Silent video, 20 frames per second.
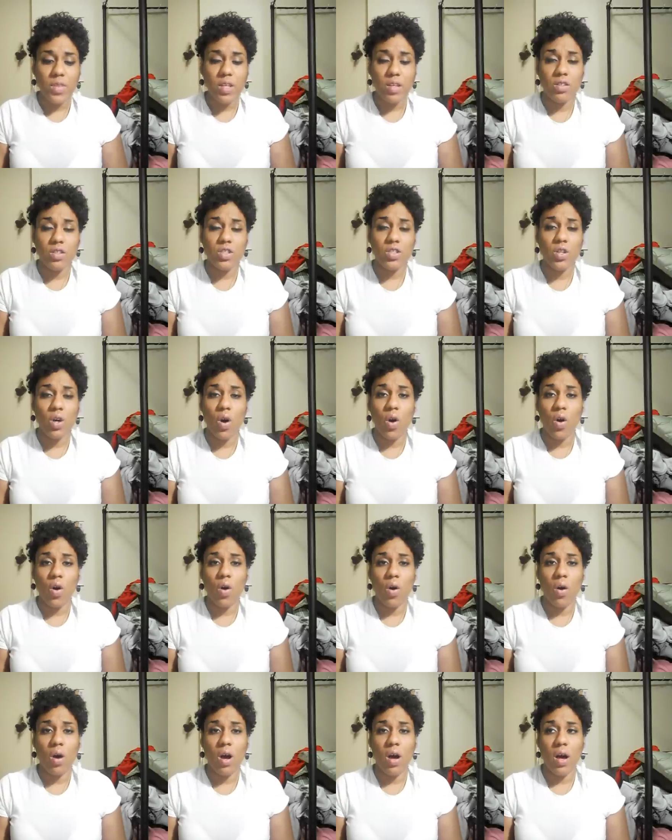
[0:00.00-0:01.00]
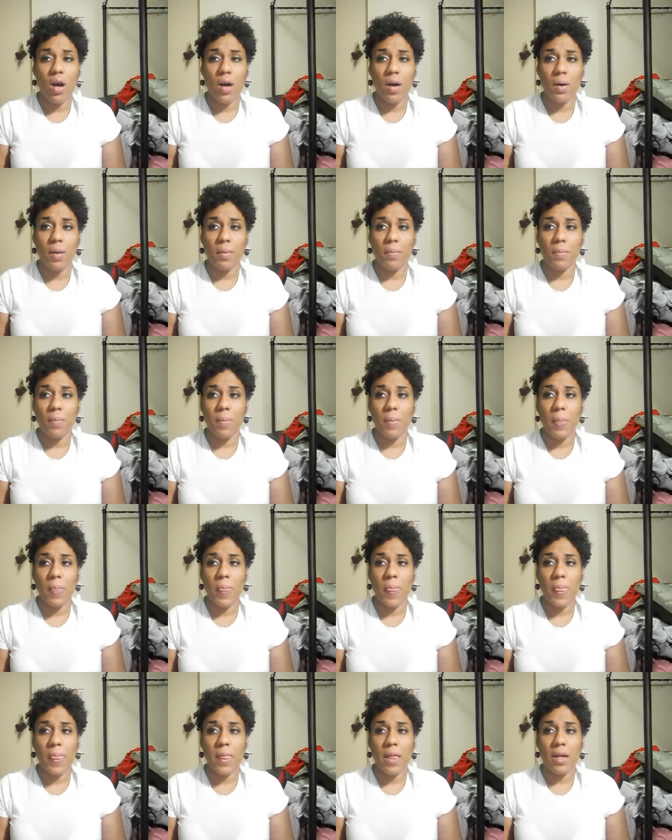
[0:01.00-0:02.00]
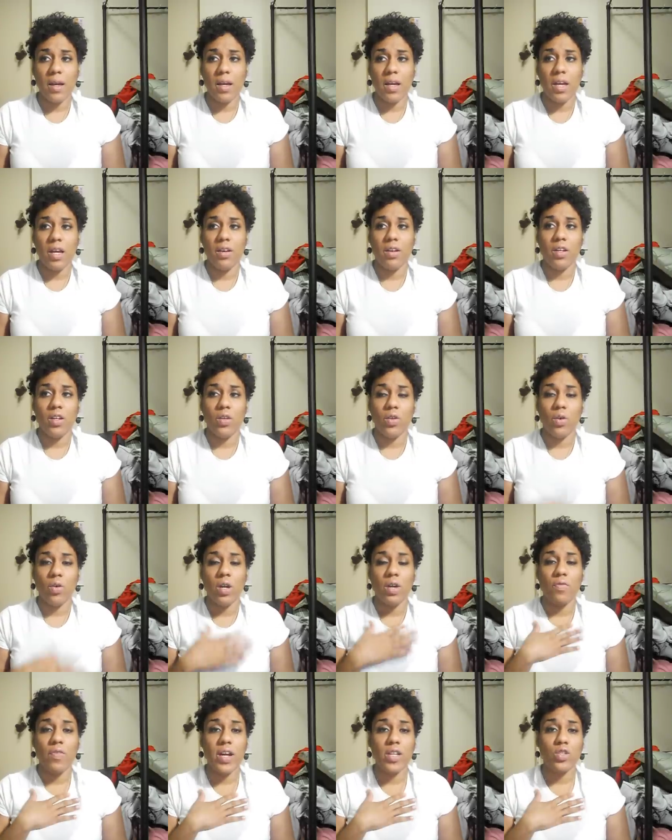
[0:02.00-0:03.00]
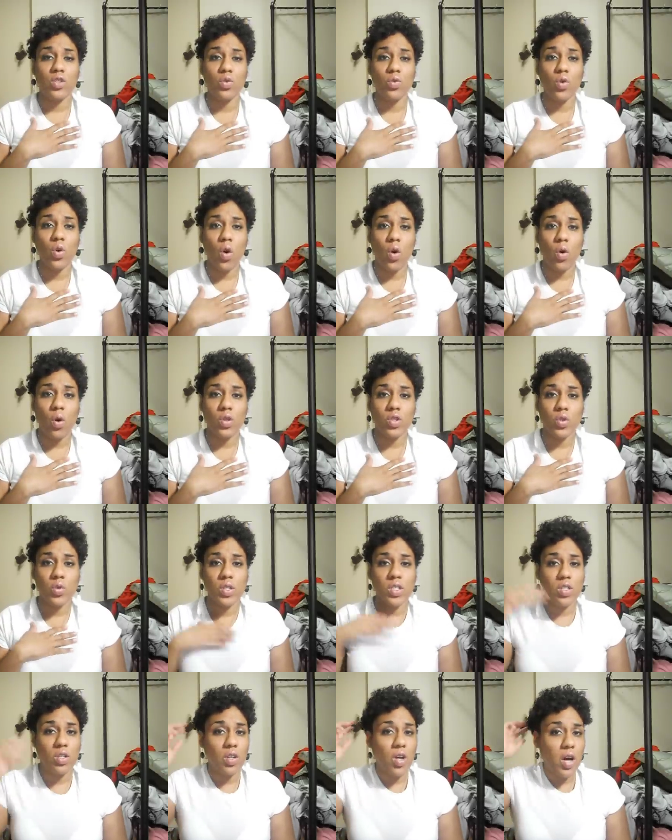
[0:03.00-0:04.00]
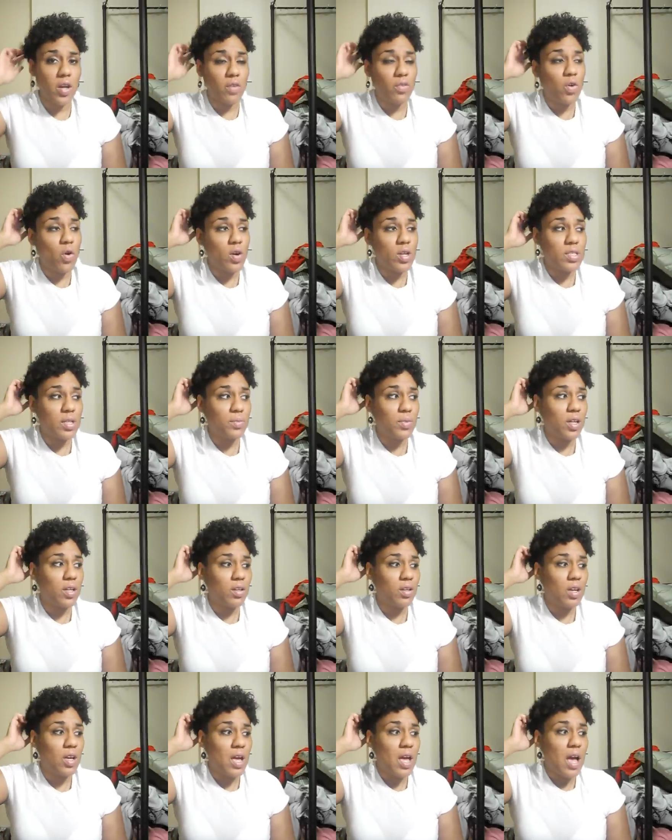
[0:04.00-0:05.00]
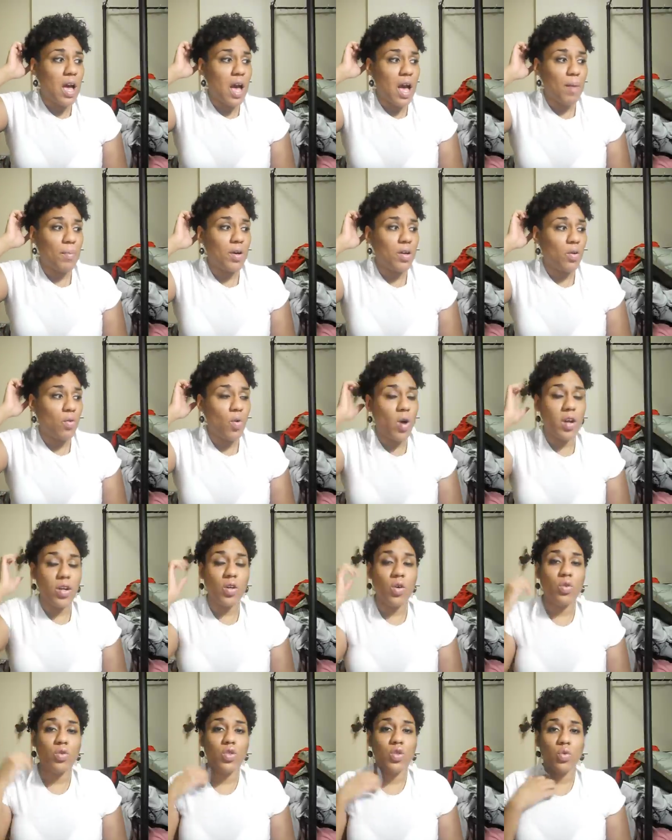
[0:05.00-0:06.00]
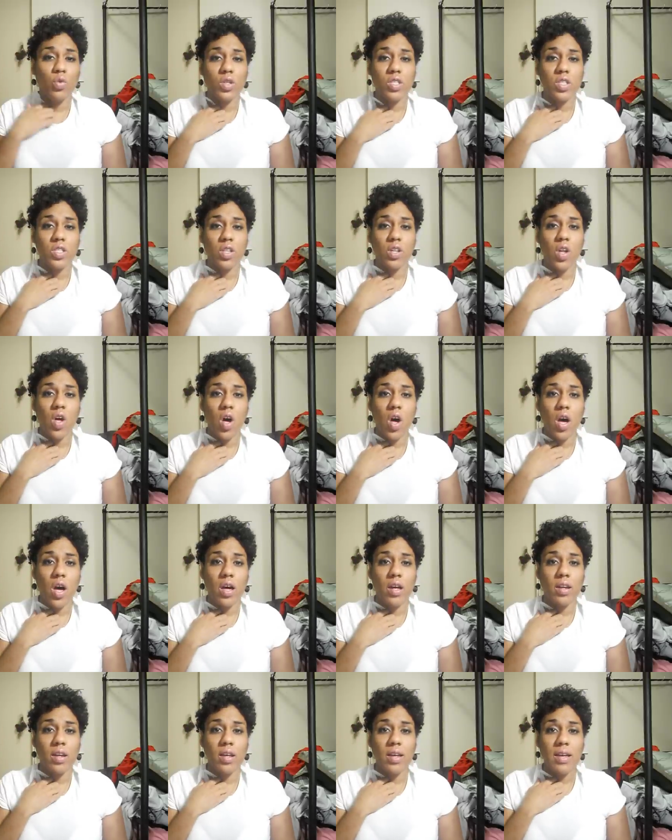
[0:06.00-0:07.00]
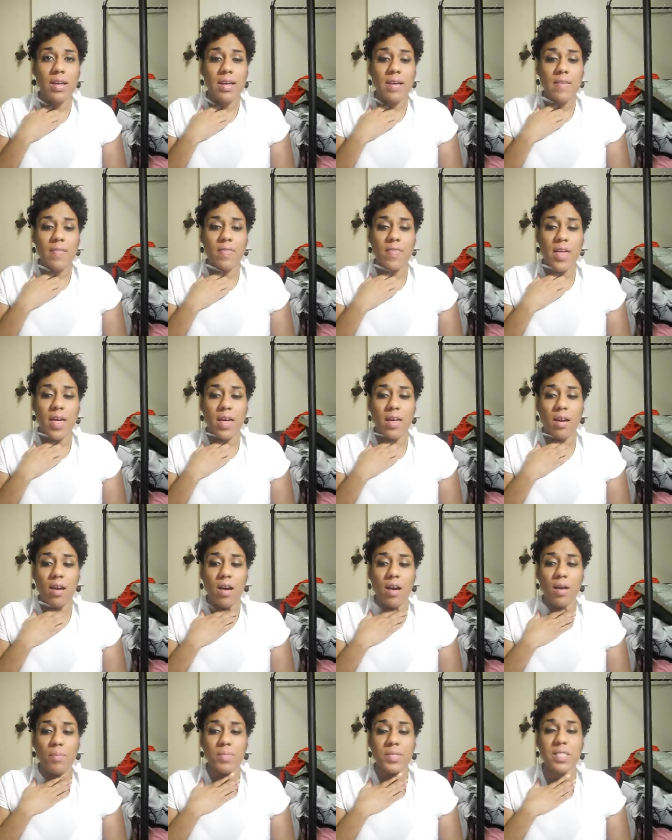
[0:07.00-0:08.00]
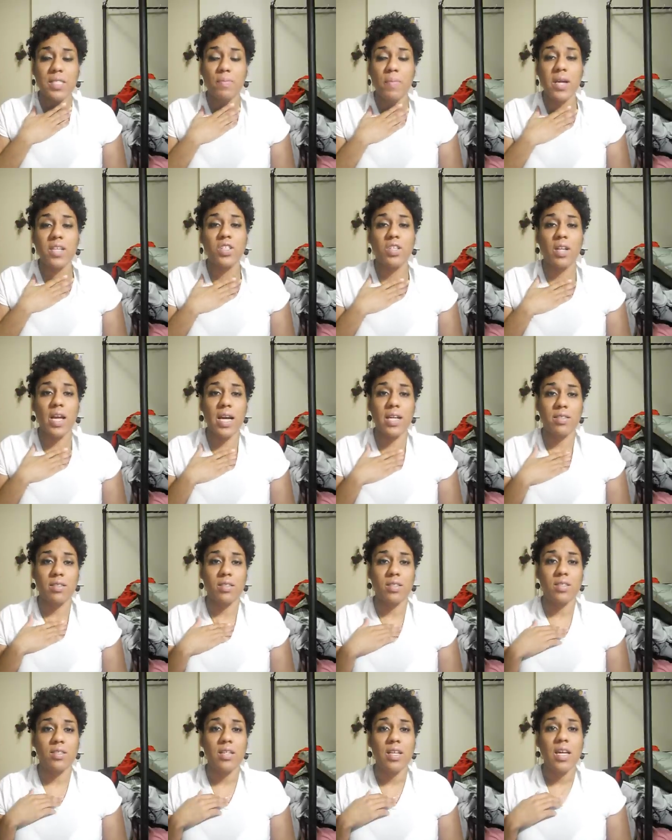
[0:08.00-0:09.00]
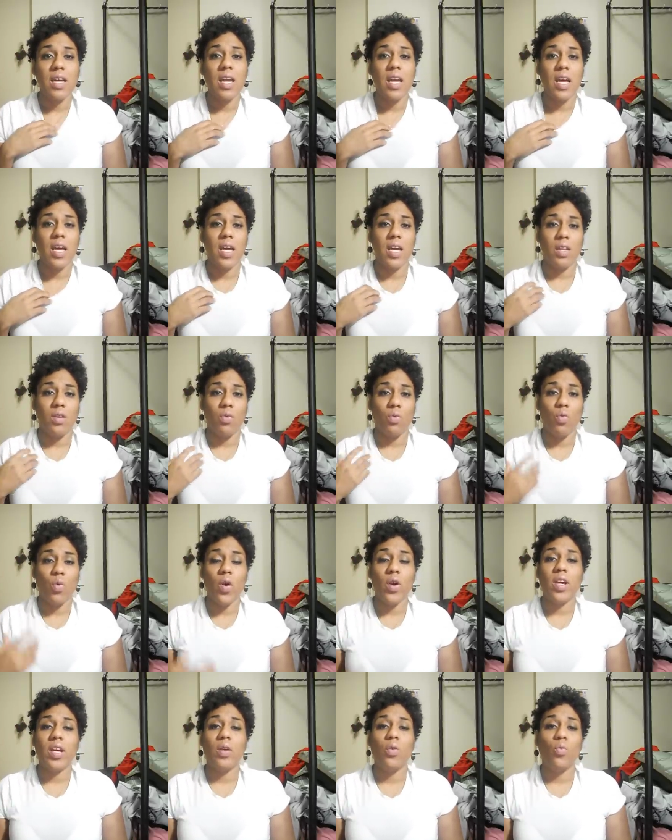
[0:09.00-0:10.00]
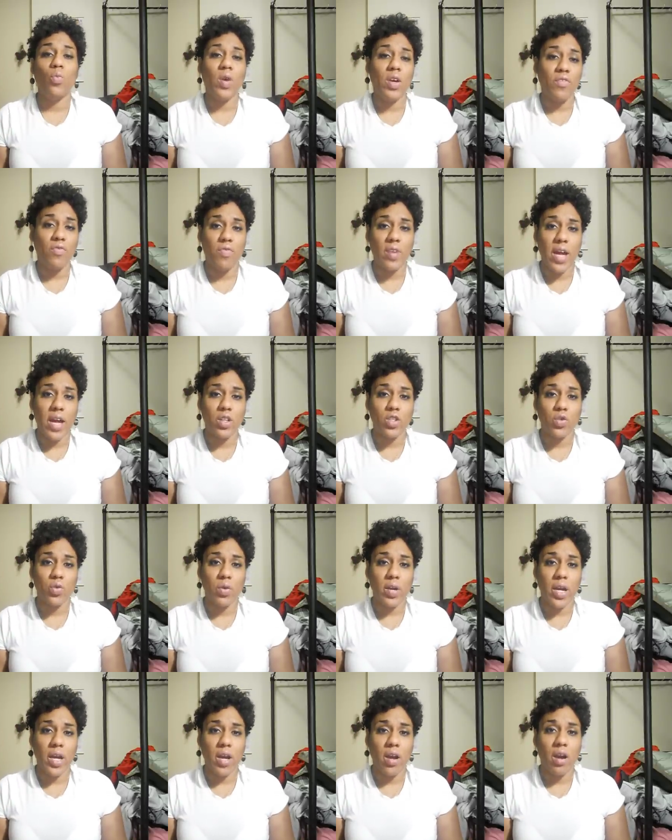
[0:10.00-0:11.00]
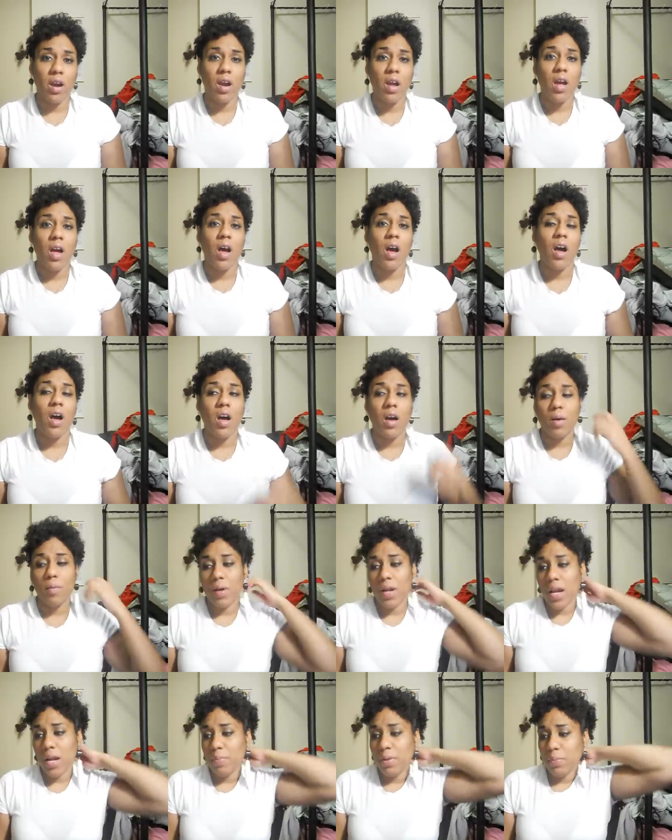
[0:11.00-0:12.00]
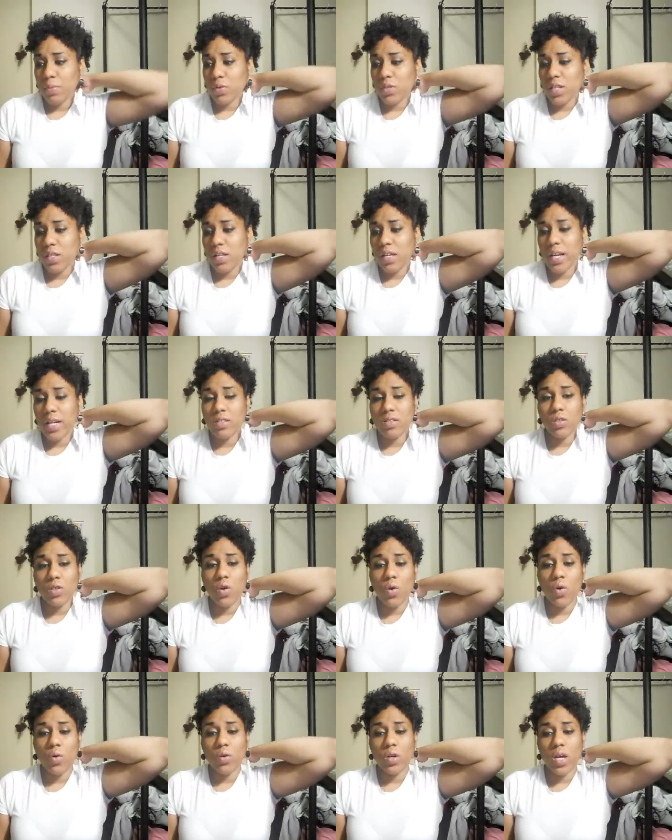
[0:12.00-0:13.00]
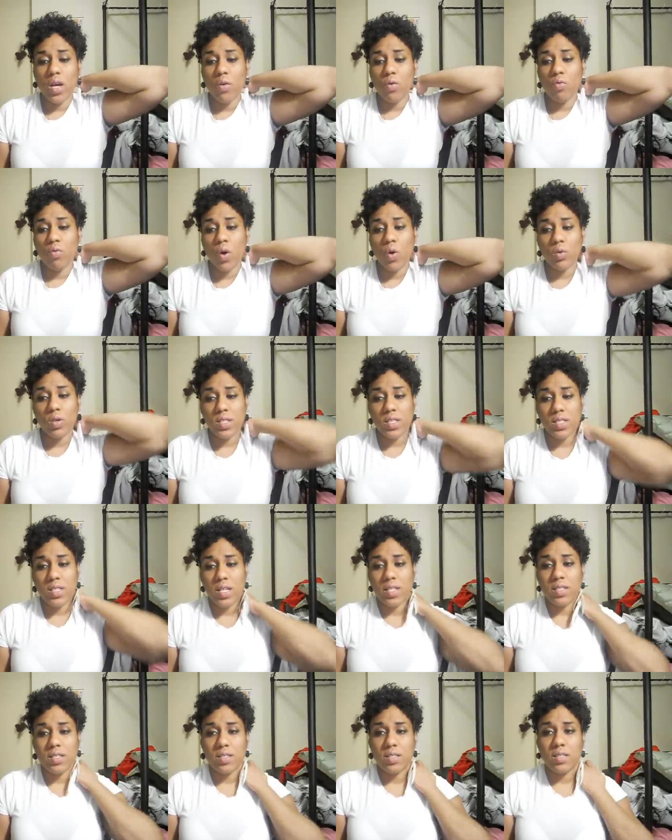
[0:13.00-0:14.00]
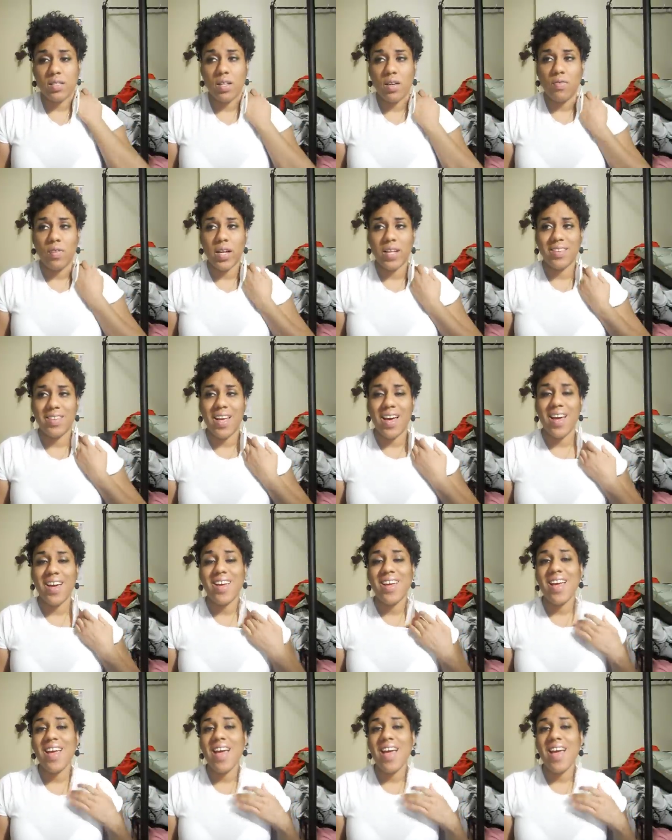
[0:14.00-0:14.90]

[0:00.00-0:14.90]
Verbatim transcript: So, um, it, you know, if I do go to a salon, of course I'm going to I'm going to want to go to a salon that um, specializes in working with natural hair. Um, a lot of people say they like to go get roller sets and stuff like that.